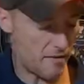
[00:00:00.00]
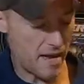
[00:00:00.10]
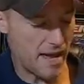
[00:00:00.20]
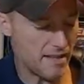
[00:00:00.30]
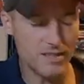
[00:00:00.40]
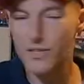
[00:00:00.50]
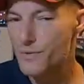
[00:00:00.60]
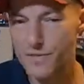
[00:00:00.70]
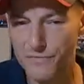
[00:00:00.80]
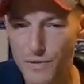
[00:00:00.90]
I've had it
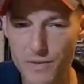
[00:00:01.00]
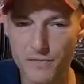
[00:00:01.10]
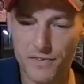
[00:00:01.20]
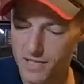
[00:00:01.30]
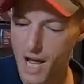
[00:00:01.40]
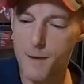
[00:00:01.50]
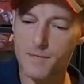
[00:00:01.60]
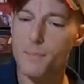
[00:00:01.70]
used a few different times.